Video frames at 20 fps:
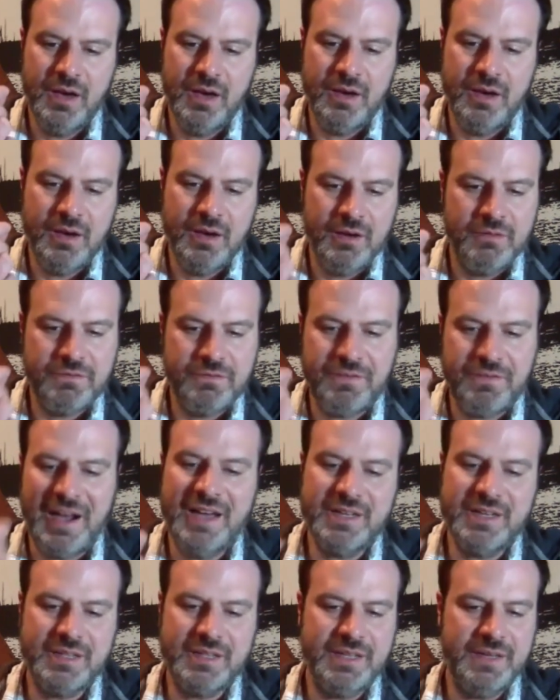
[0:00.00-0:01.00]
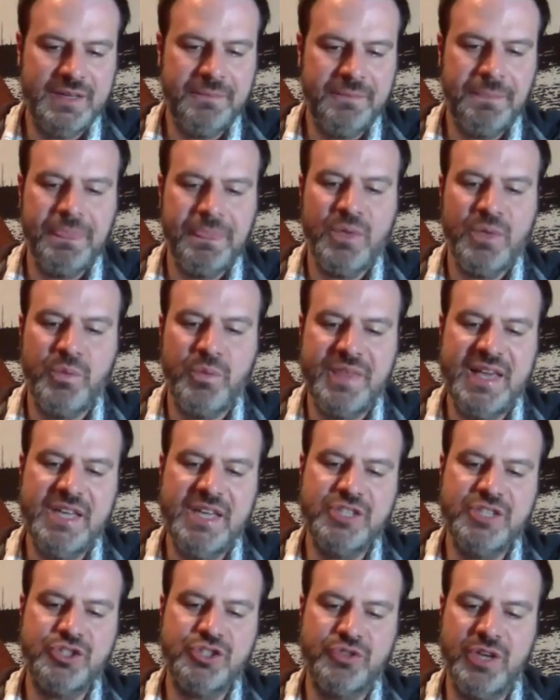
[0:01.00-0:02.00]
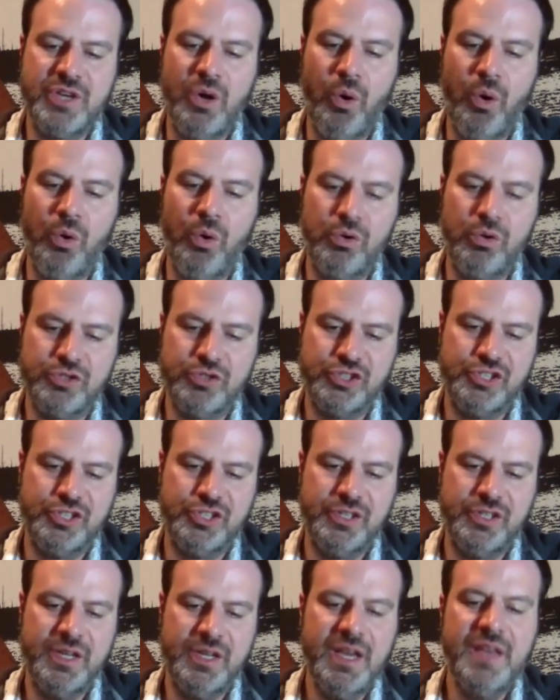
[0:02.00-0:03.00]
Finally, with history holstered,